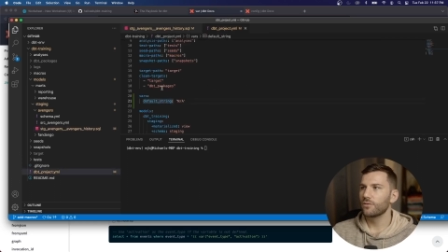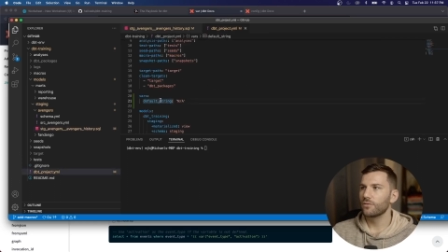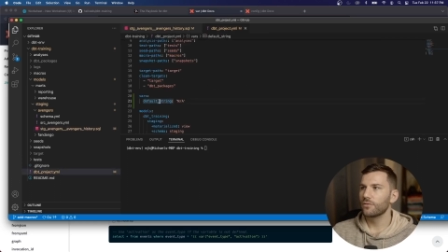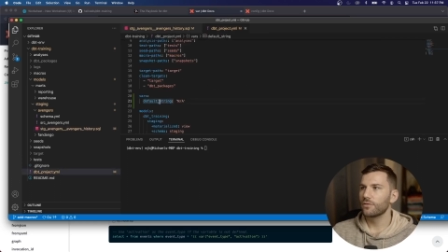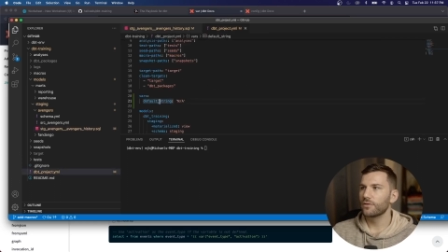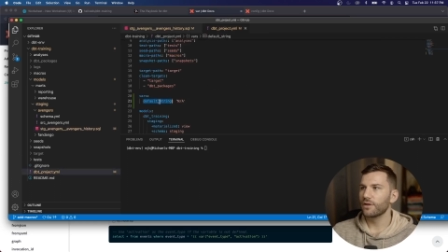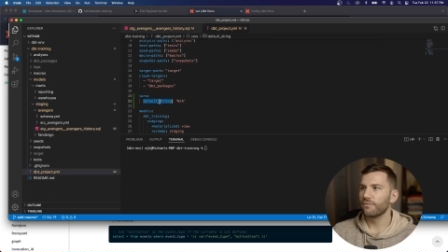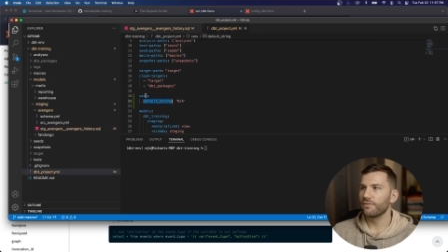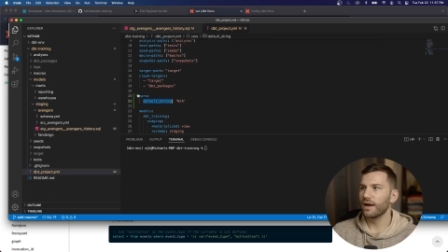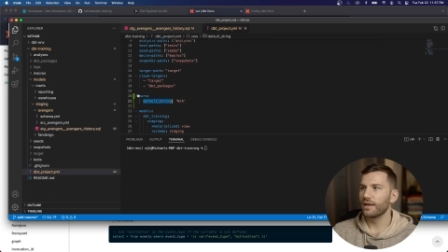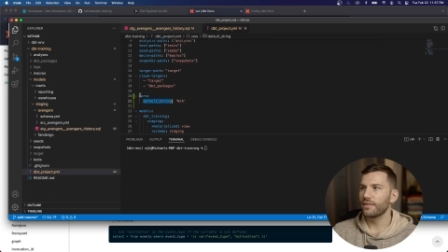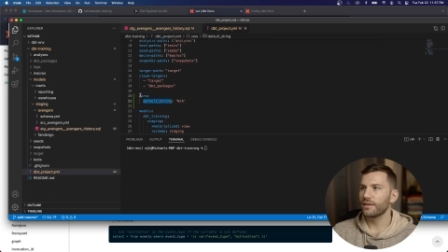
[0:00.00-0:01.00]
It's going to
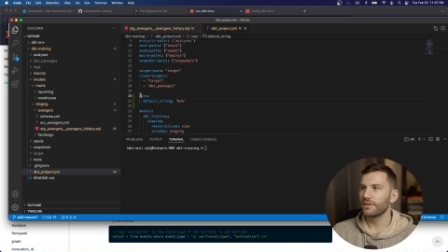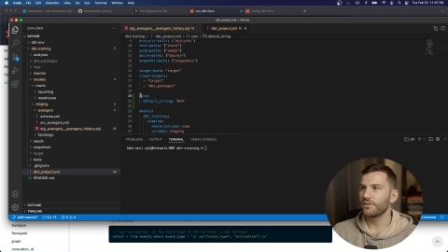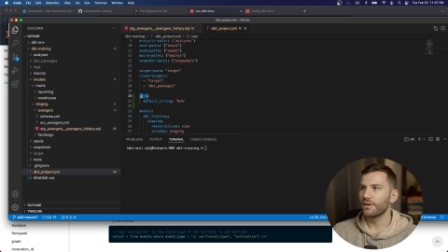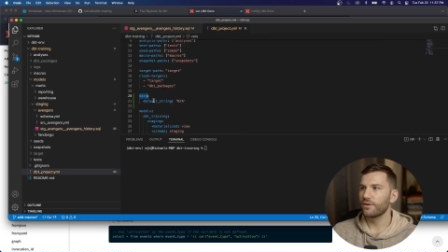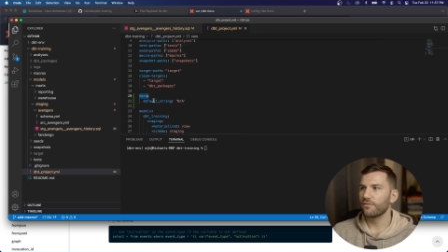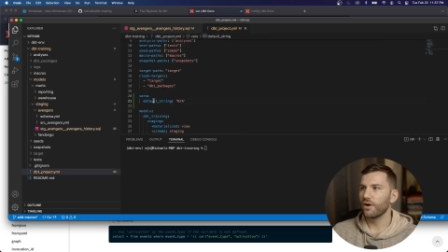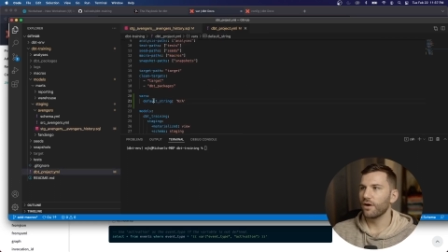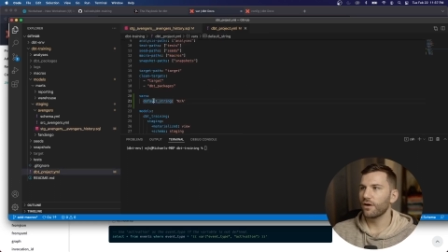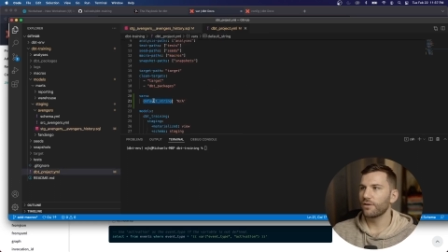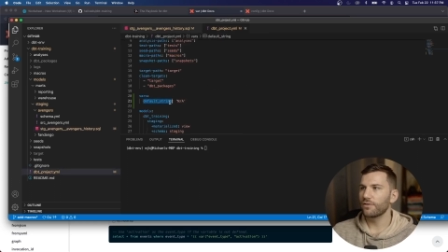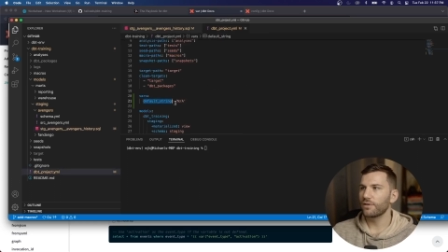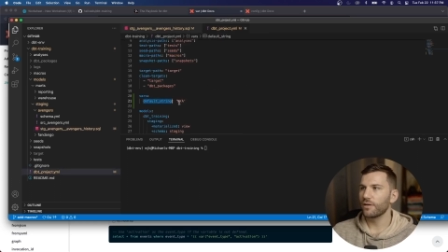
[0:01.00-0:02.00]
find this under
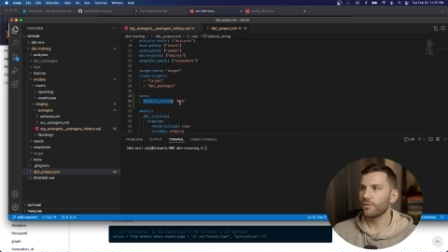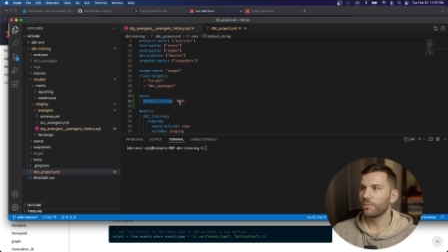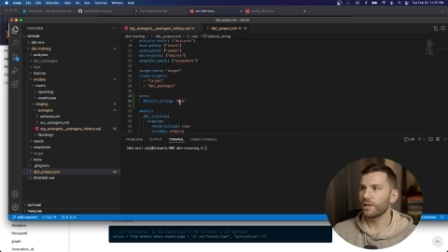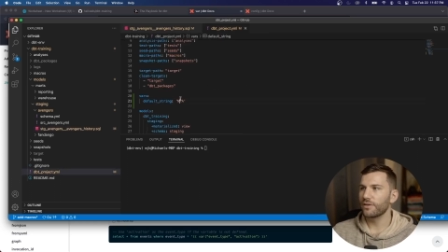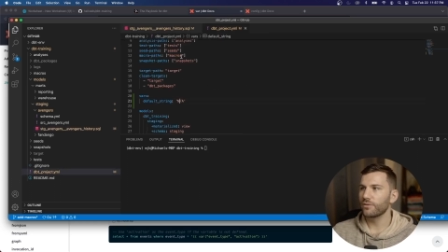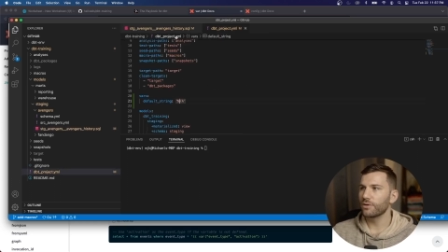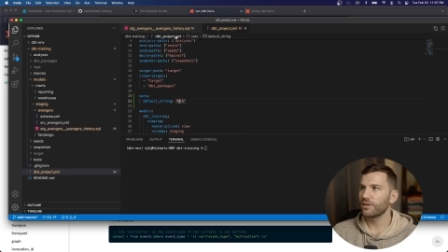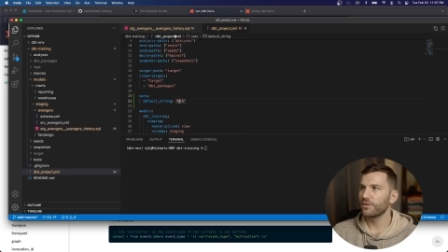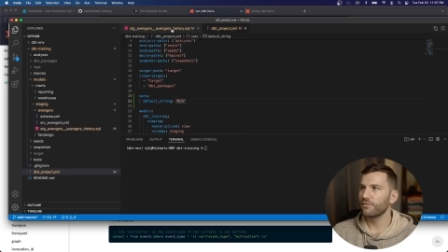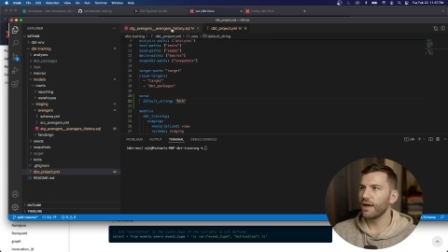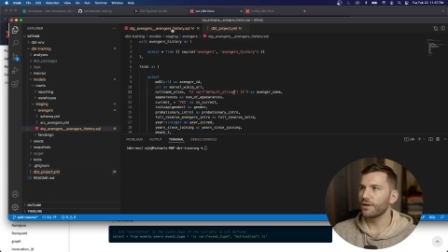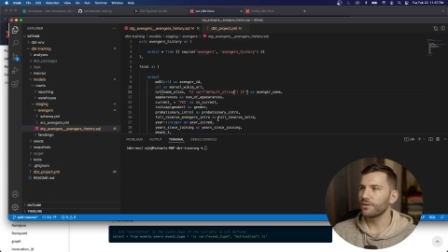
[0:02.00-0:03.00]
vars and replace it with this
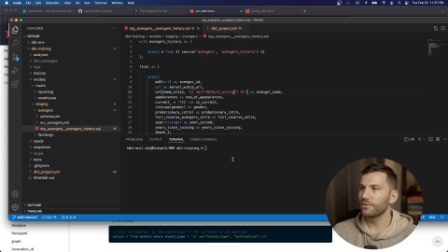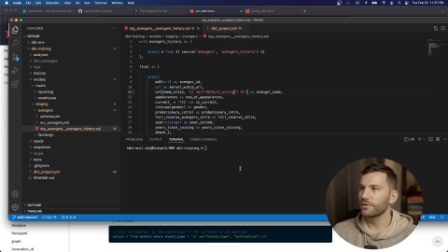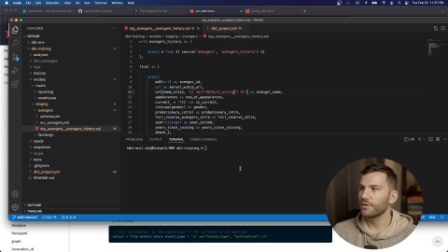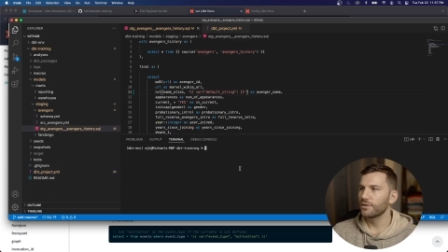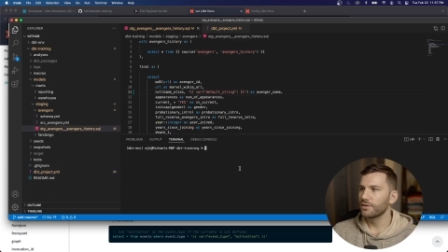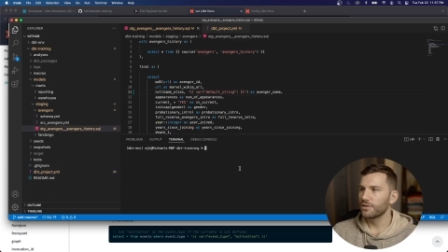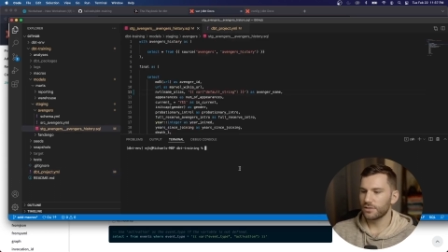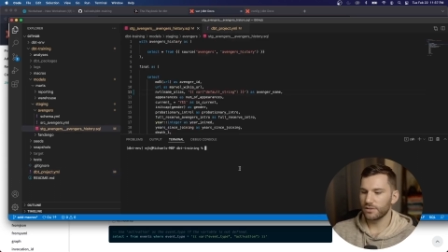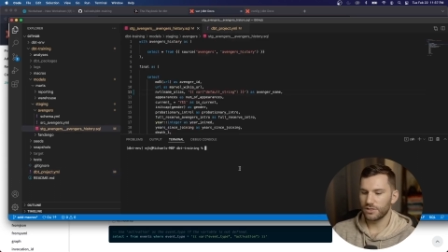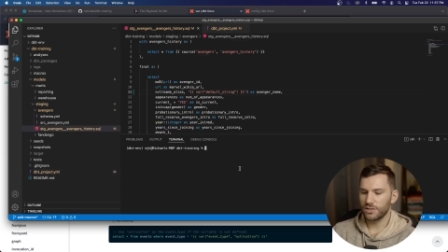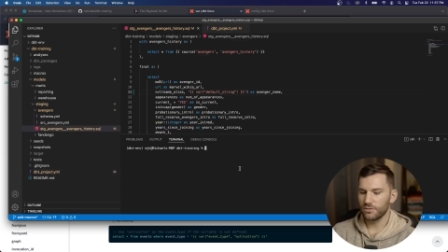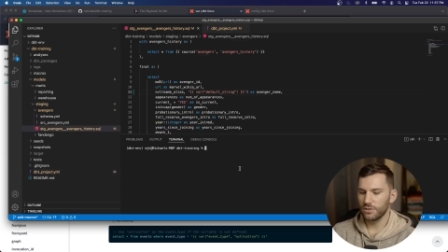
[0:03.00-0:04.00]
value. So
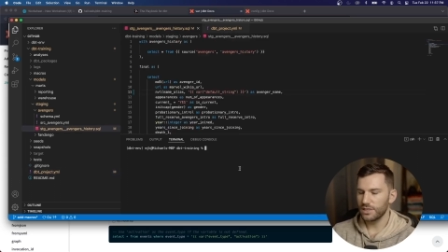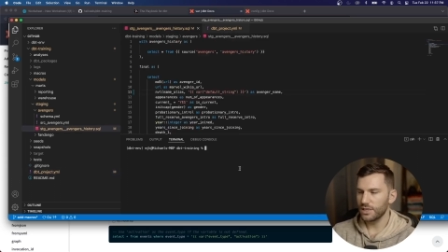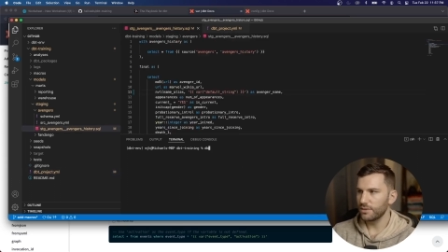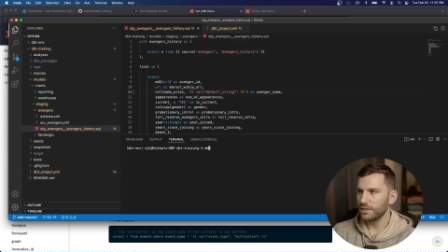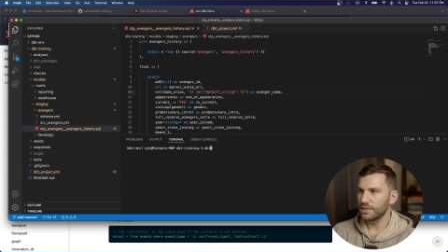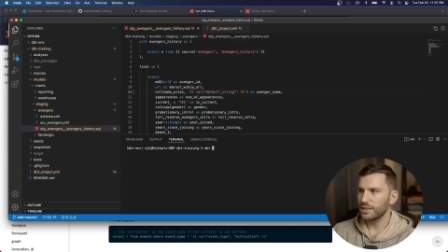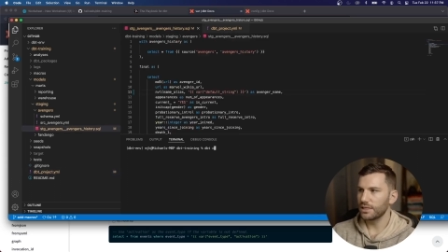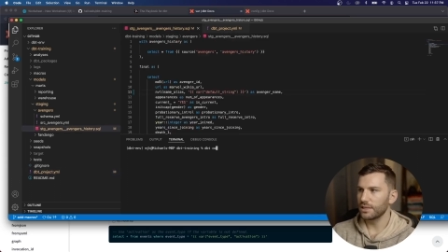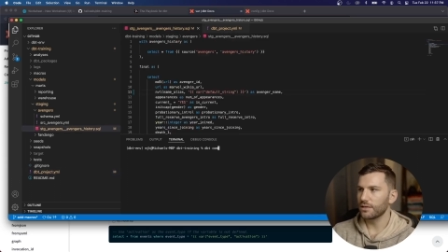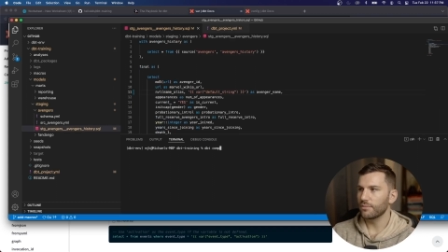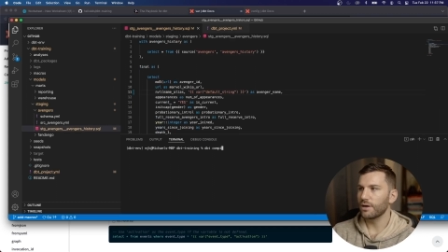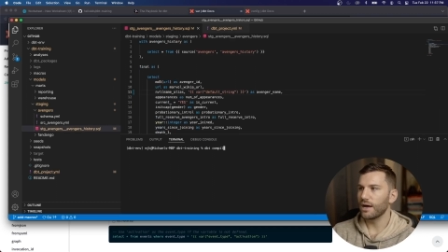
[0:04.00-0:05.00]
let's do a dbt
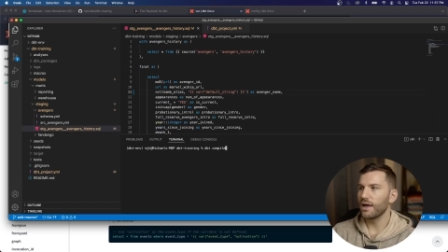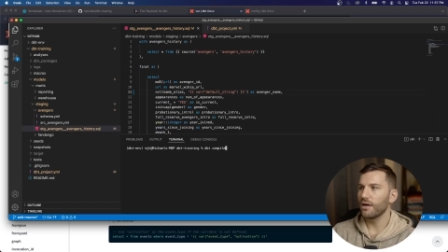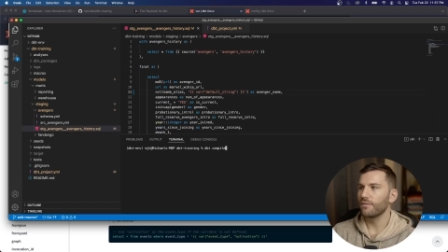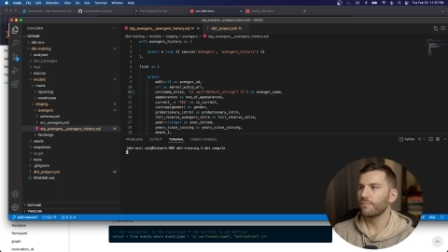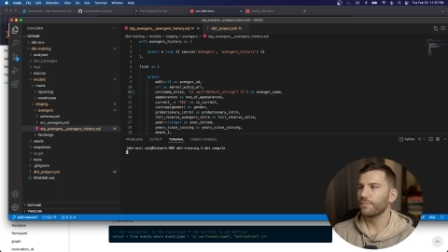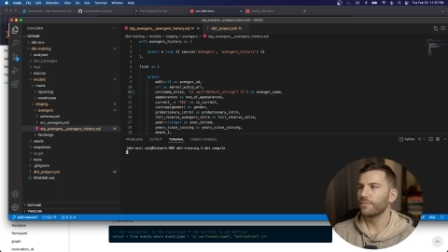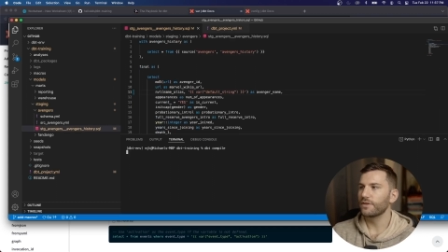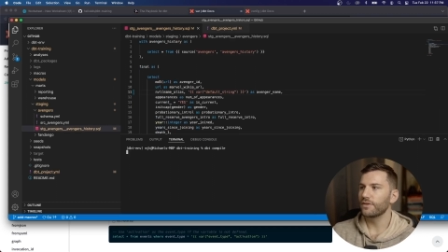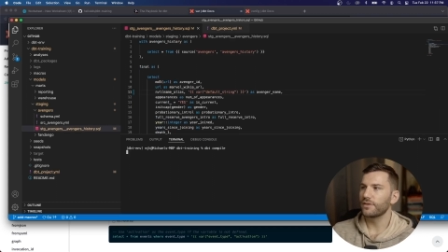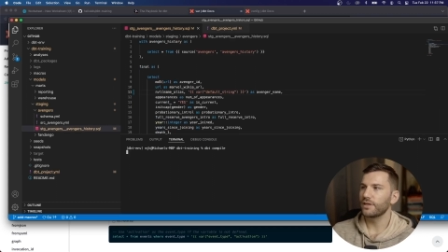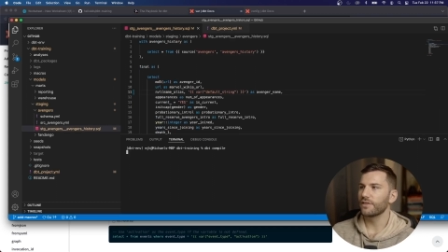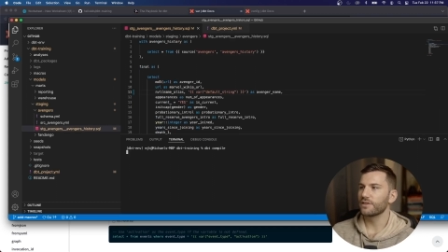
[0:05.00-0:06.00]
compile to
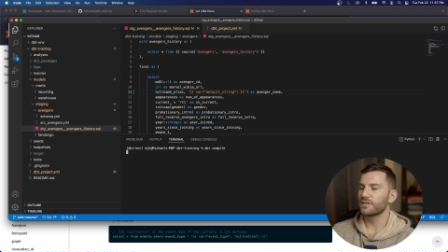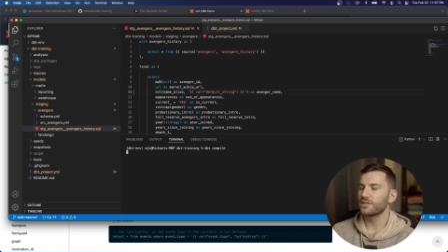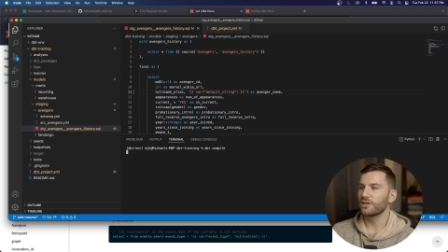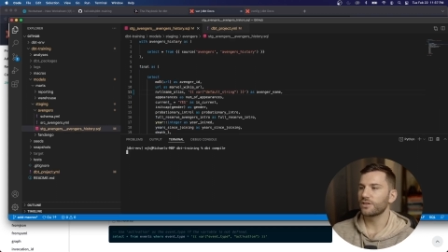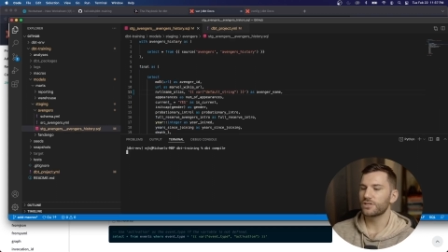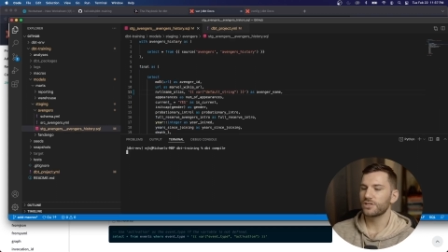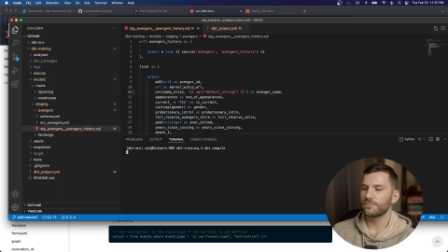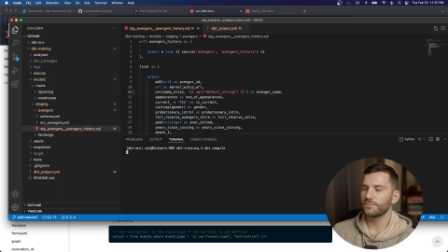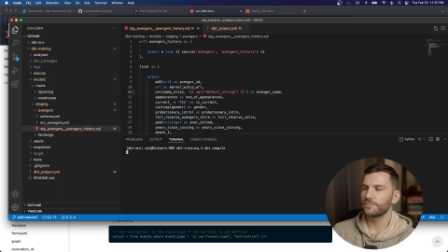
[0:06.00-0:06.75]
see how this looks.